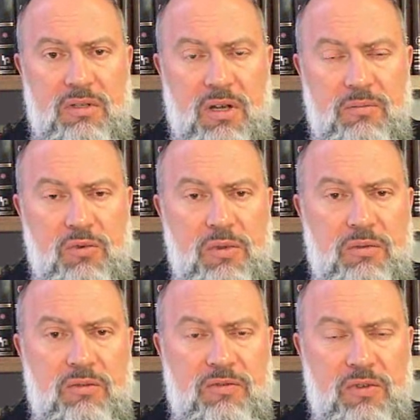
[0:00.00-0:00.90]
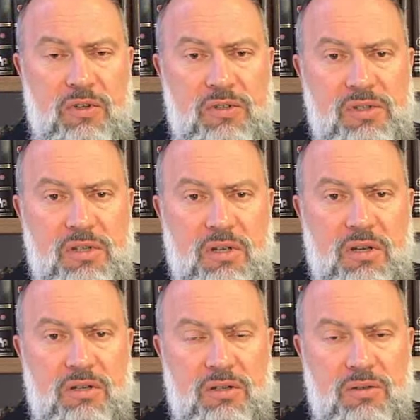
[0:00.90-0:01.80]
Talmud refers
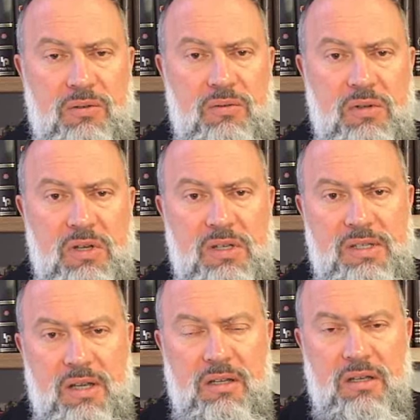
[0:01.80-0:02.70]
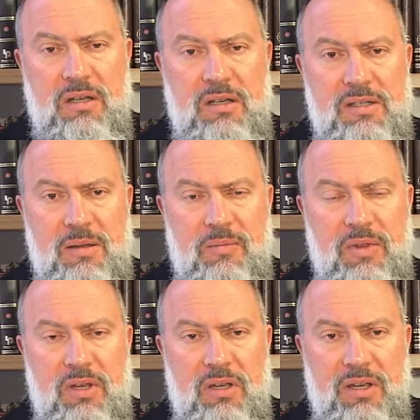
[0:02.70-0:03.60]
to studying
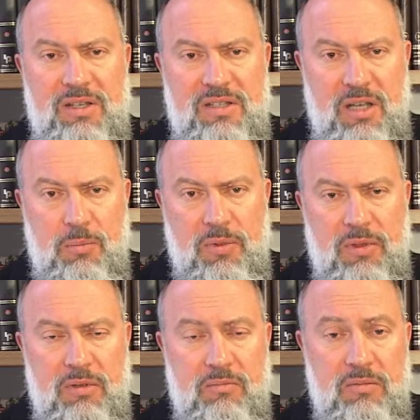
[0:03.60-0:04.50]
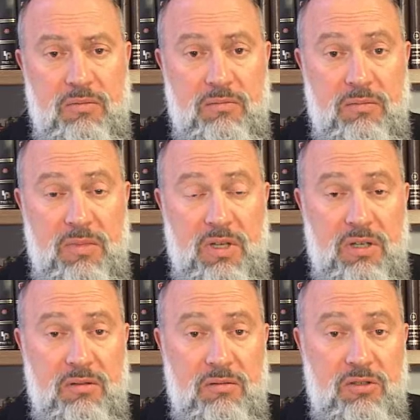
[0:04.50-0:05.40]
something in depth,
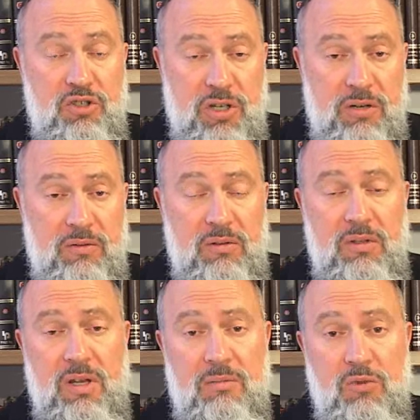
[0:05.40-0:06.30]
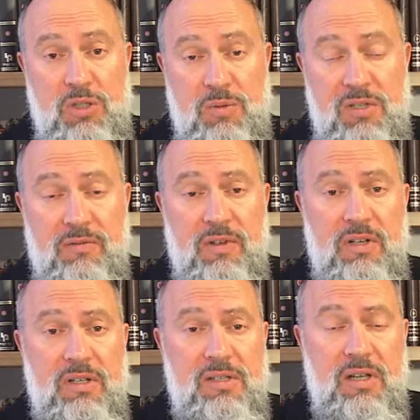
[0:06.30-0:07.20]
in general, and more
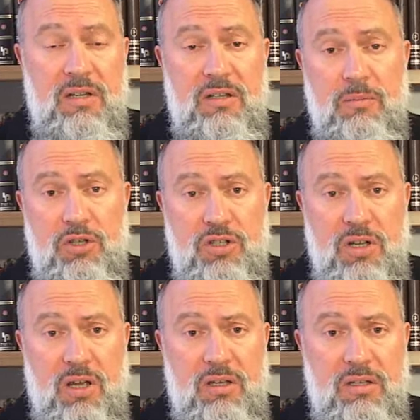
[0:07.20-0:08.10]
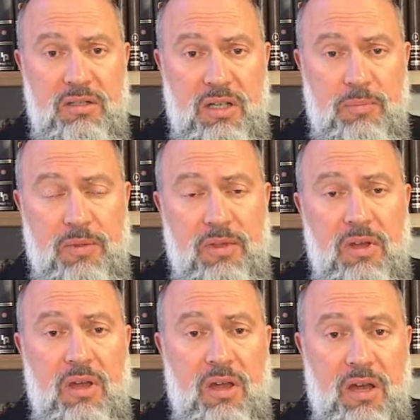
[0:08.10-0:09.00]
specifically studying the Mishnah in depth,
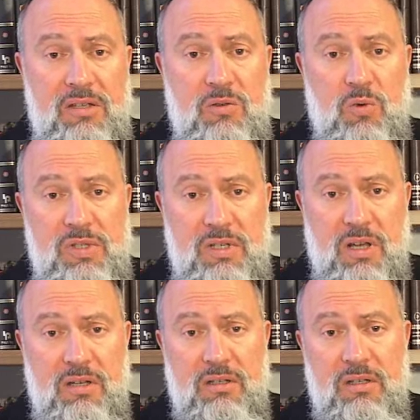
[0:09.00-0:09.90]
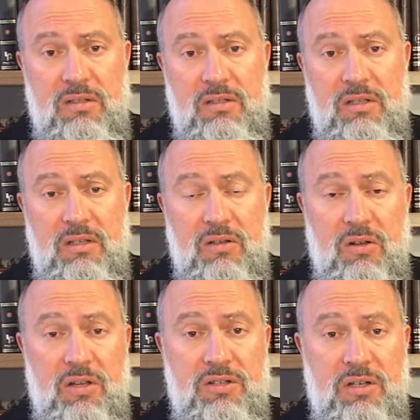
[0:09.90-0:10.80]
as it was done in the
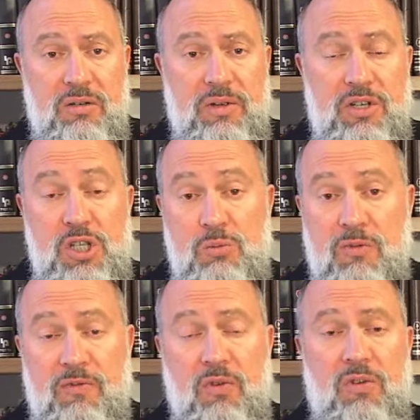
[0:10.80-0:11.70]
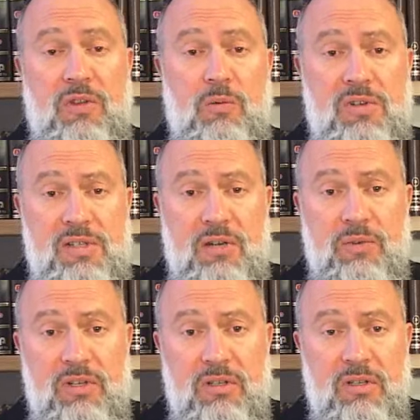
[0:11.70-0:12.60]
earlier generations before there was a
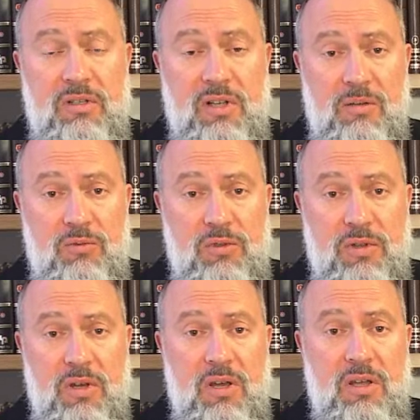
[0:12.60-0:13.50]
written Talmud.